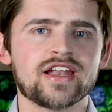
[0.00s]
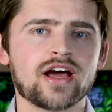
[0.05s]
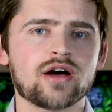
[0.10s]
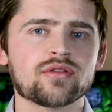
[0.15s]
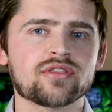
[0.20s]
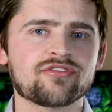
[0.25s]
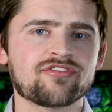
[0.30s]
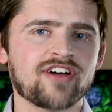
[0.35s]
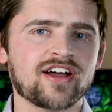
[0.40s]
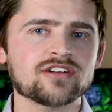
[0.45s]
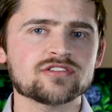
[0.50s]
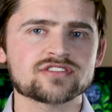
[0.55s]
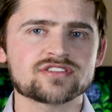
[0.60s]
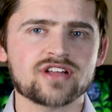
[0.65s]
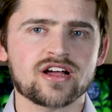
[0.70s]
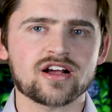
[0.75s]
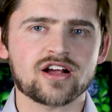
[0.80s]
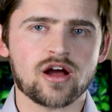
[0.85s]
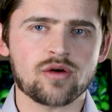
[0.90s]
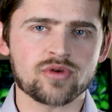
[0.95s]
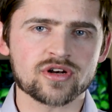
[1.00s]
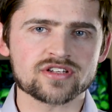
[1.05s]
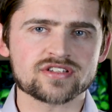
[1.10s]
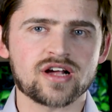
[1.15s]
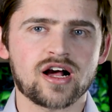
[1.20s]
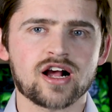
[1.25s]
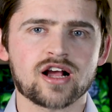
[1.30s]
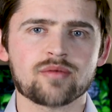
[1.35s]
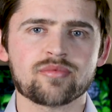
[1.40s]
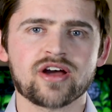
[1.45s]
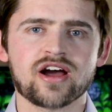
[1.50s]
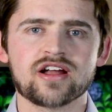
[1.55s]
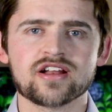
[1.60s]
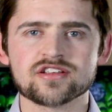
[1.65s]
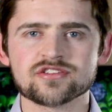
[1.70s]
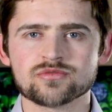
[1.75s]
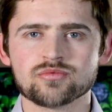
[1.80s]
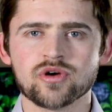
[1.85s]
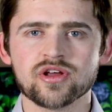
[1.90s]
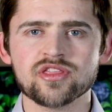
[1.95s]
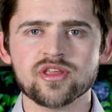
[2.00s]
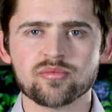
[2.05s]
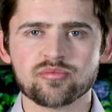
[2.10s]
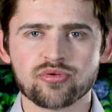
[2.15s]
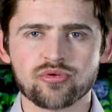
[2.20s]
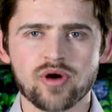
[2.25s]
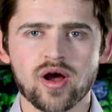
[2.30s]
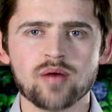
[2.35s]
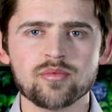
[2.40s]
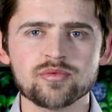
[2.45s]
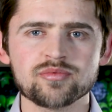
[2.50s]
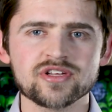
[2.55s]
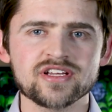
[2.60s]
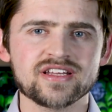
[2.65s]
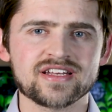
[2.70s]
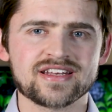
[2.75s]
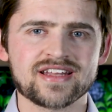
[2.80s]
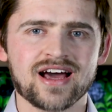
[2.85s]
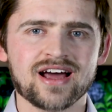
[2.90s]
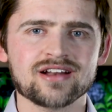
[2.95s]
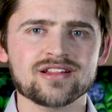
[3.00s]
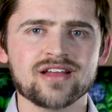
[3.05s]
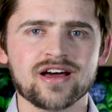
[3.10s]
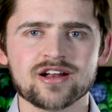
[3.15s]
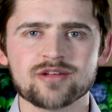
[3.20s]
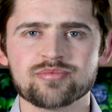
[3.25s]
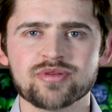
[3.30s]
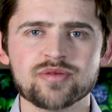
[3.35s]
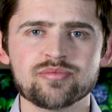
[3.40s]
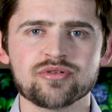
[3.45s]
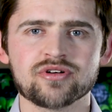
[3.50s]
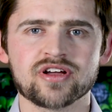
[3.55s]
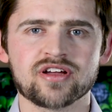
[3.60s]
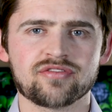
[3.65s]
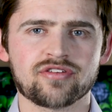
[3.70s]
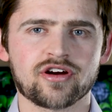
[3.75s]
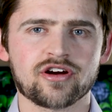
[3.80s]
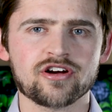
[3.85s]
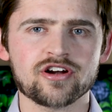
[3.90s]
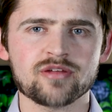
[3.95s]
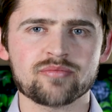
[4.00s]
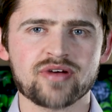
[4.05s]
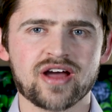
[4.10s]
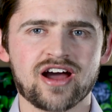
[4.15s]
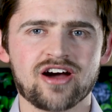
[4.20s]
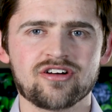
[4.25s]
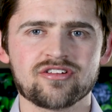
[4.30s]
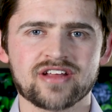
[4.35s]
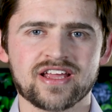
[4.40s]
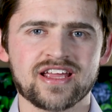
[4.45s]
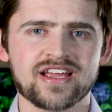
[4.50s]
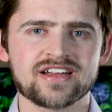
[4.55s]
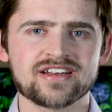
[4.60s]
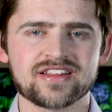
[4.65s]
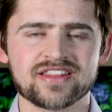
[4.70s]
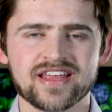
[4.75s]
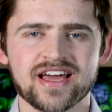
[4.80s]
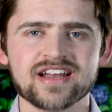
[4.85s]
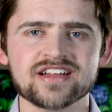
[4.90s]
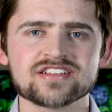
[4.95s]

Now, the final stock I want to talk about is one that probably not a lot of people have heard about, and that